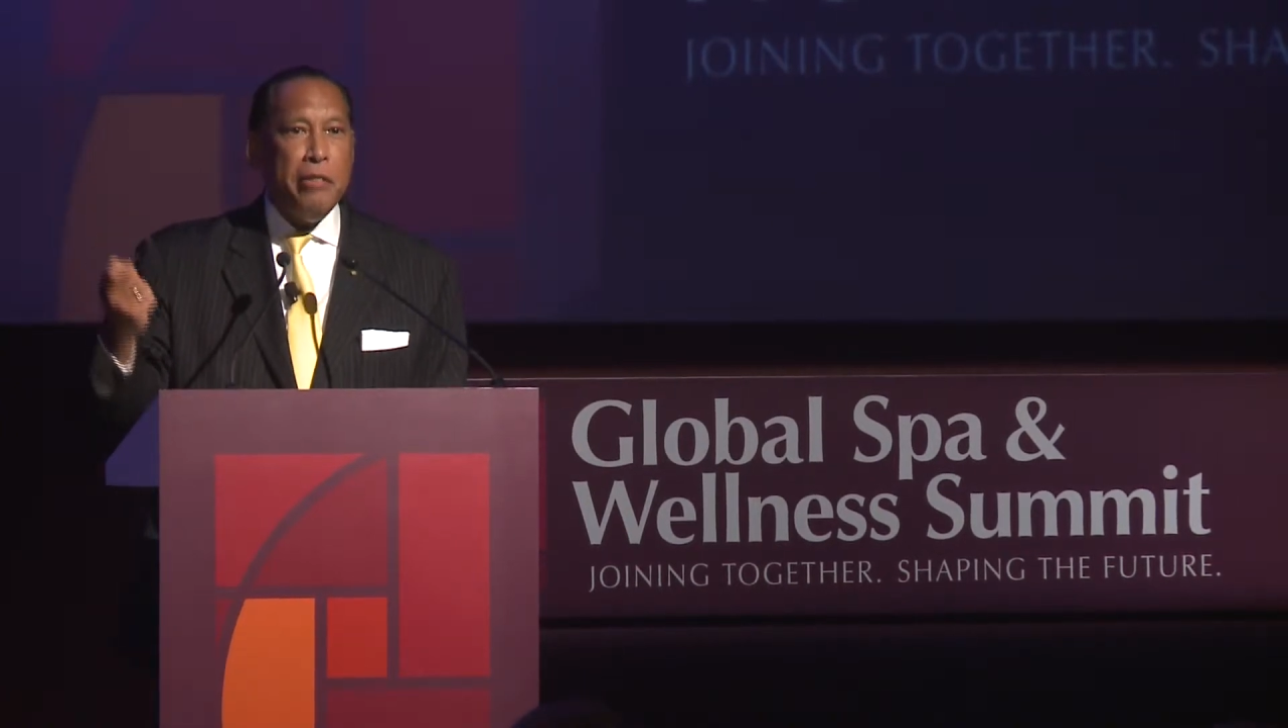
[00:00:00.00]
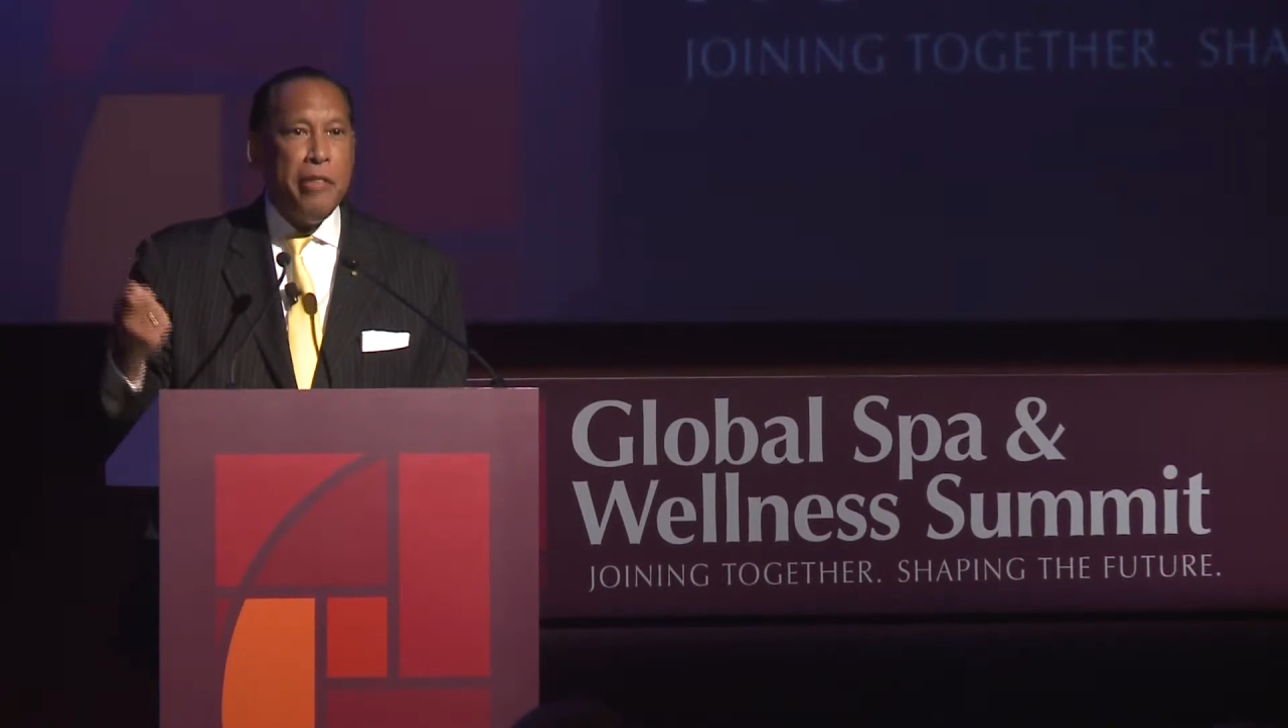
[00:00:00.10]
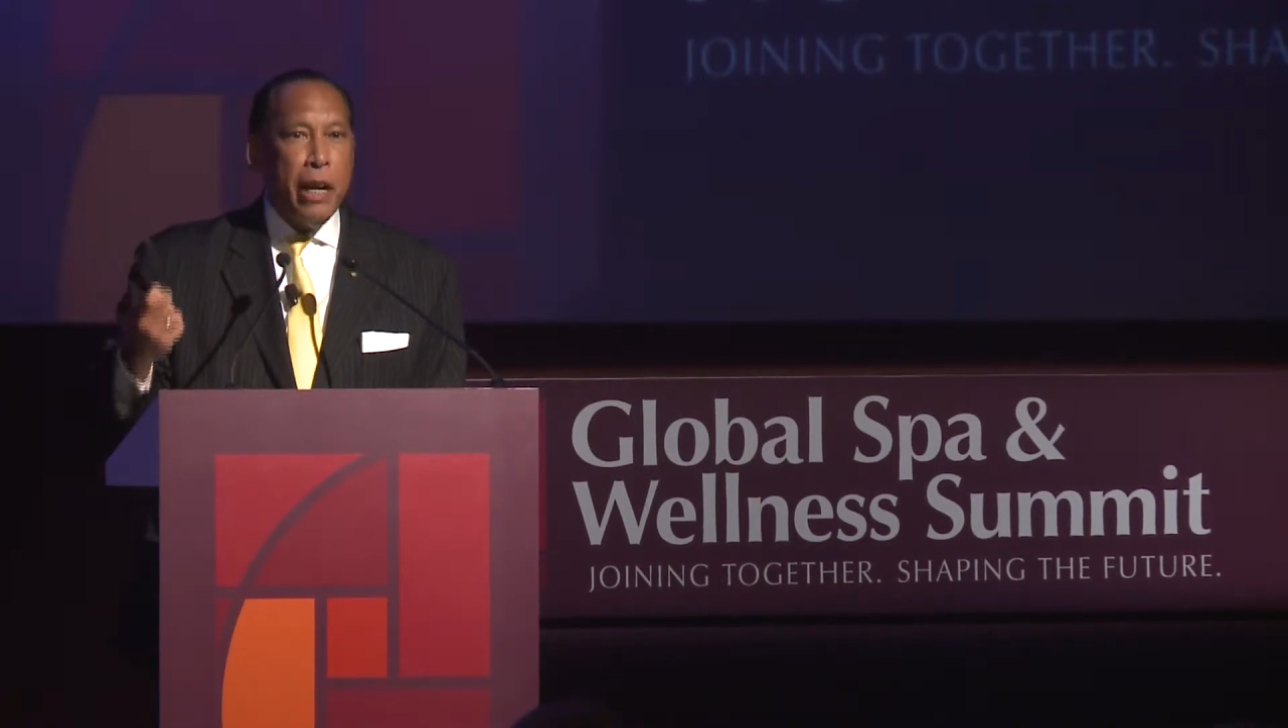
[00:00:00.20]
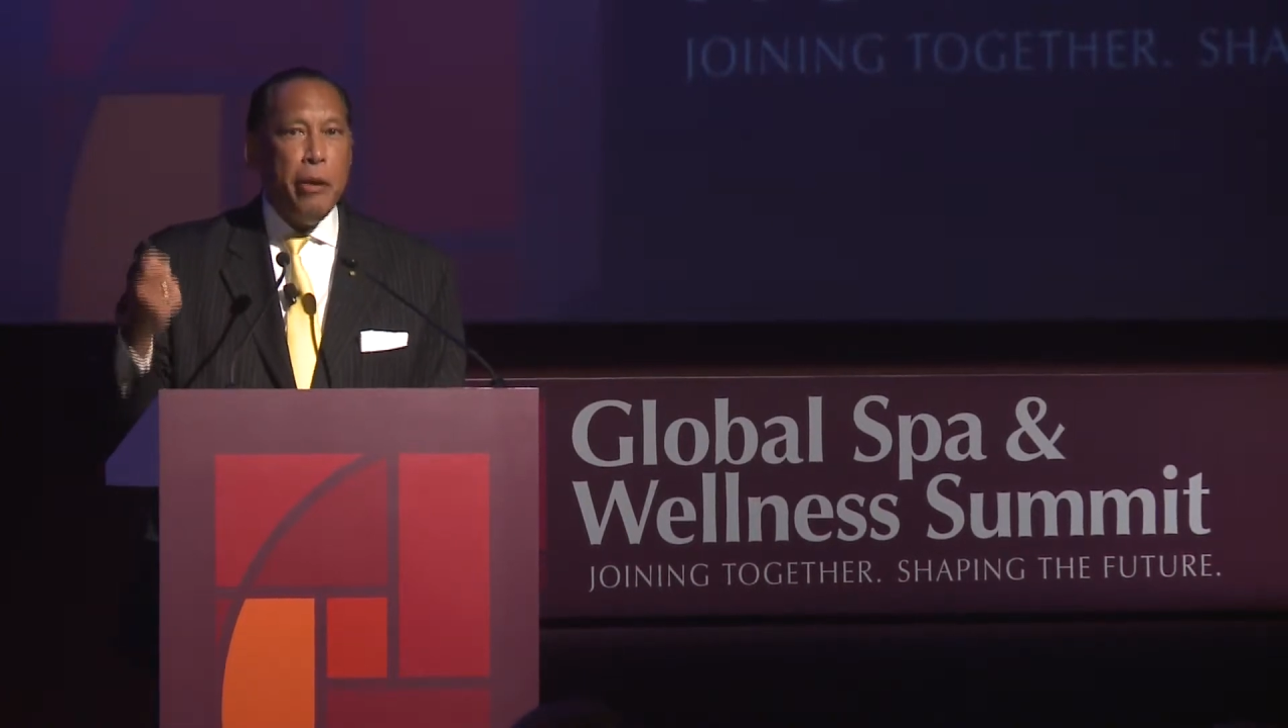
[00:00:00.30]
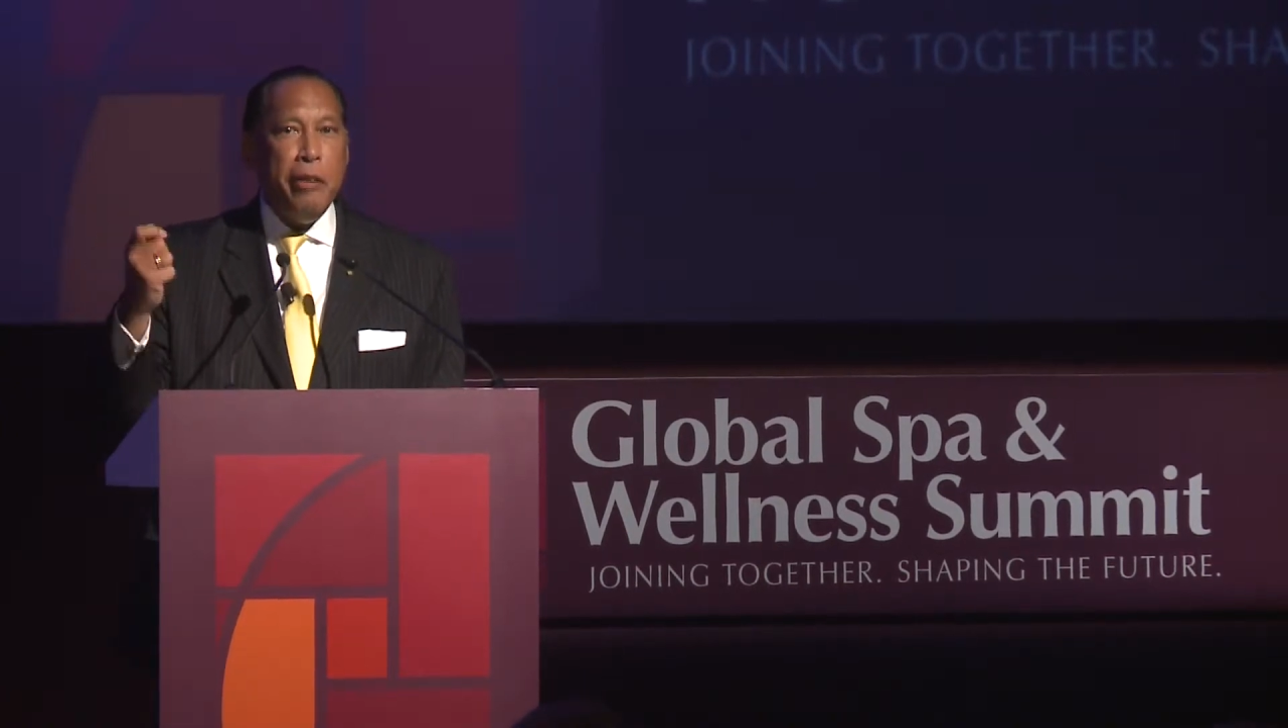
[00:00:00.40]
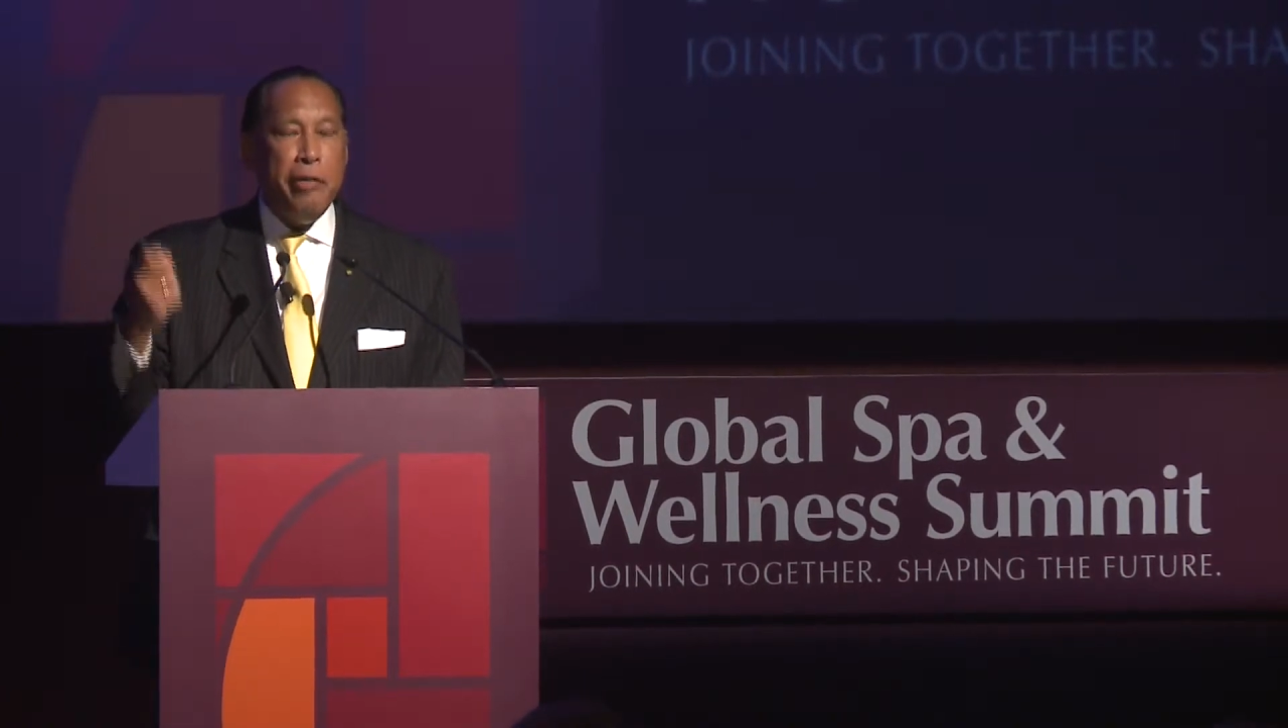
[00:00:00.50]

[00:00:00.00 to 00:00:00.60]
a very,